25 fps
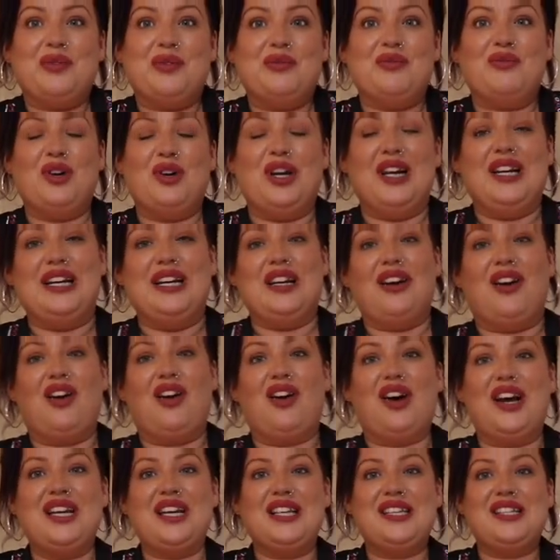really
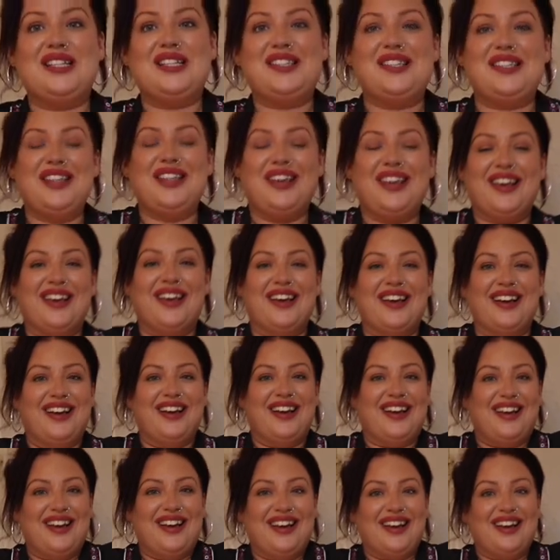nice,
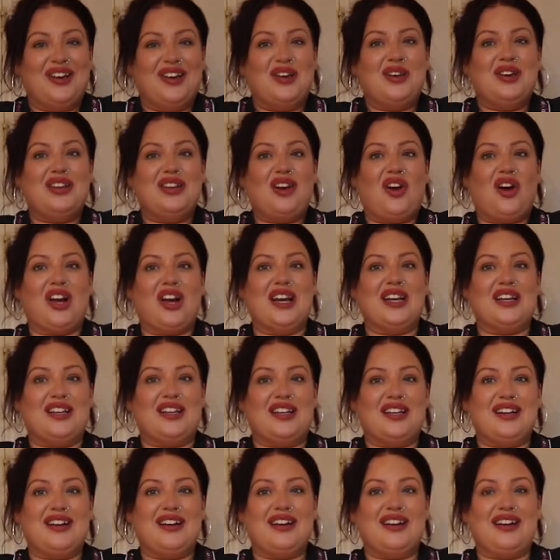
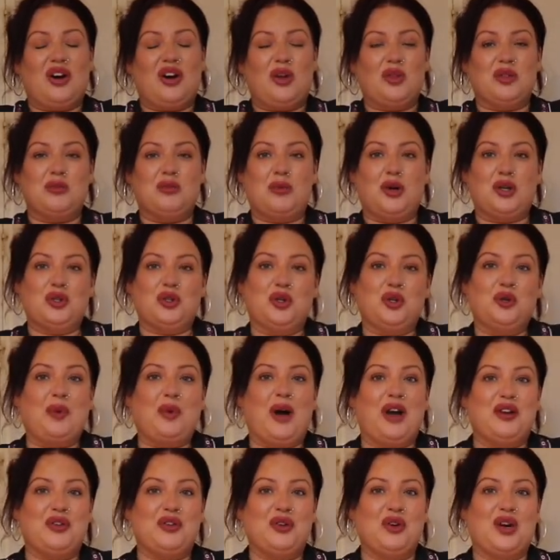like, on the model,
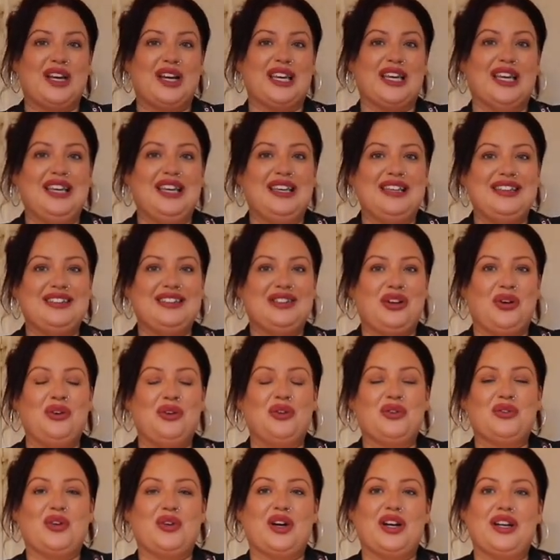but I feel like it don't
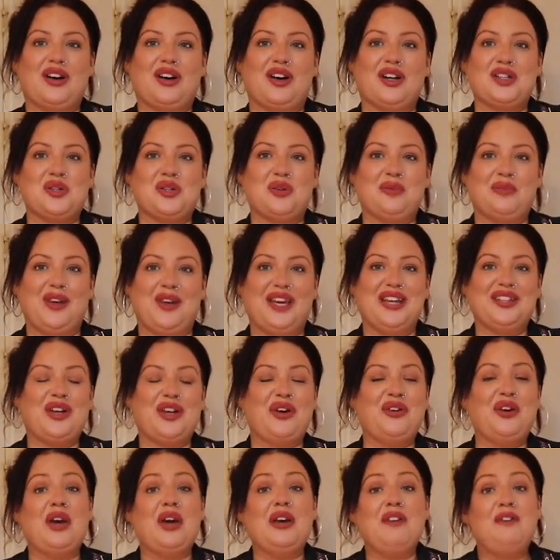look very nice on me. I
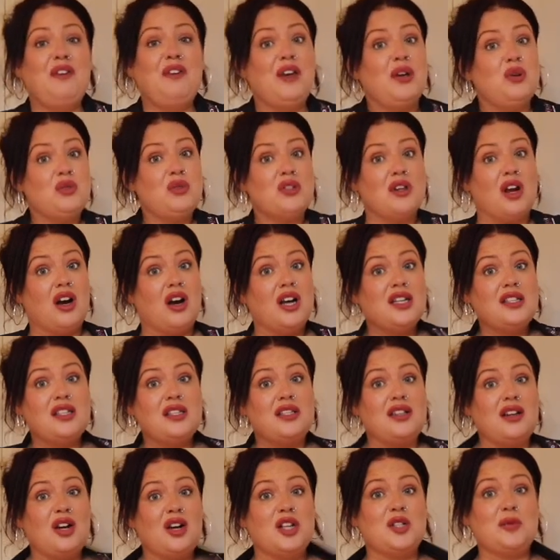don't know, it feels nice,
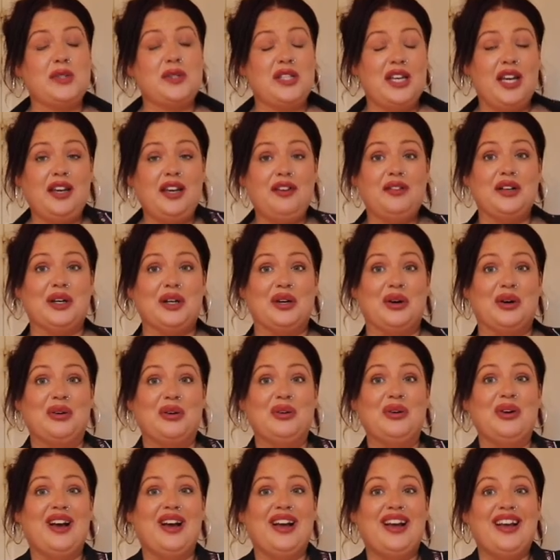it's a nice
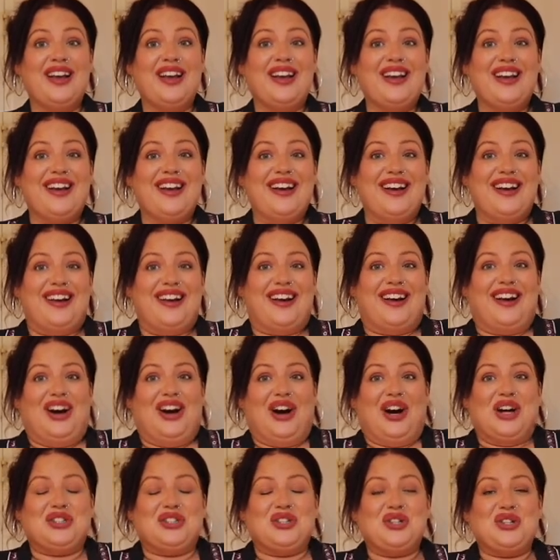material.
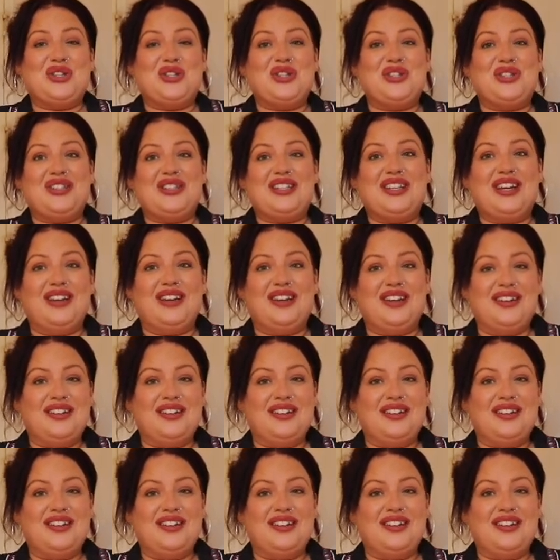I just,